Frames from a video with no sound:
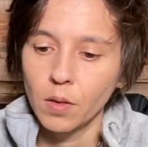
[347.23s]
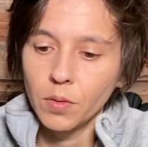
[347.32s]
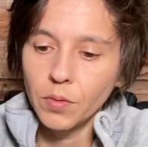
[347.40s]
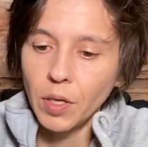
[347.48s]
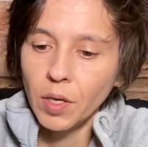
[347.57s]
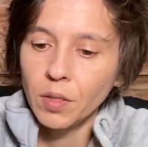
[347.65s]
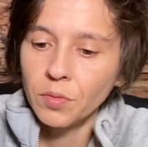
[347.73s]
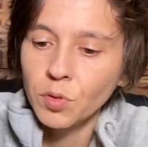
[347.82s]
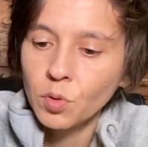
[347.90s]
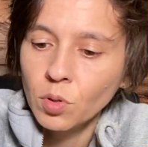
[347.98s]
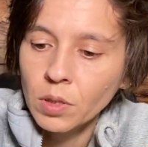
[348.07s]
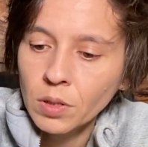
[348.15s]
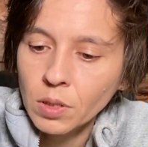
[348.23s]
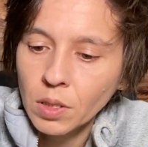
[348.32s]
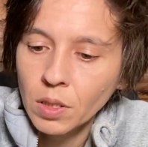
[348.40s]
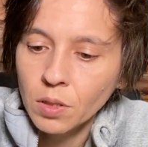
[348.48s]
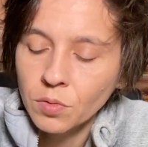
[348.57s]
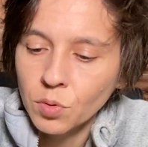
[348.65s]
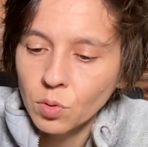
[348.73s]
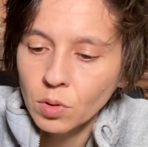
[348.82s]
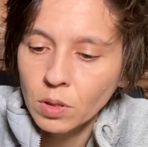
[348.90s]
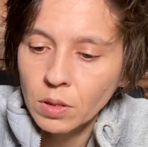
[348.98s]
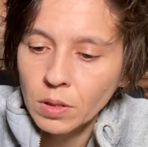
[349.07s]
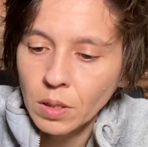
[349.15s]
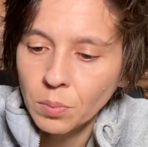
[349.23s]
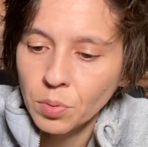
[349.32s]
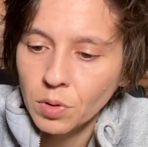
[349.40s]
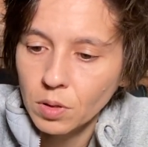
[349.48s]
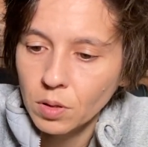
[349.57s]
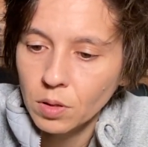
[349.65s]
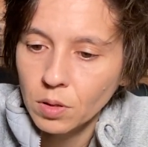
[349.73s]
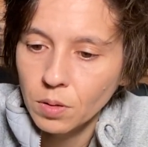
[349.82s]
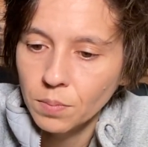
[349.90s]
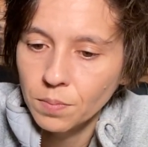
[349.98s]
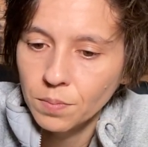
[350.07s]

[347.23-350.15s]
The Eight of Swords, the King of Swords, the Empress.